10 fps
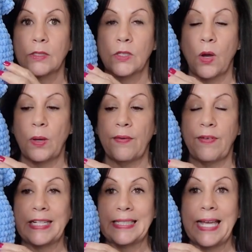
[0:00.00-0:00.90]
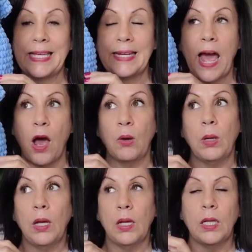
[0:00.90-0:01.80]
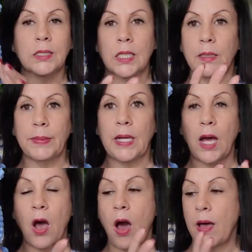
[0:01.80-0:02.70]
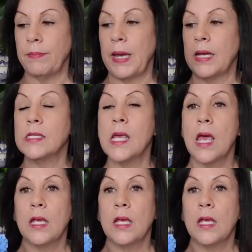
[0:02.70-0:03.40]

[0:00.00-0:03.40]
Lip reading: So if I take it out, it's going to be a hot mess.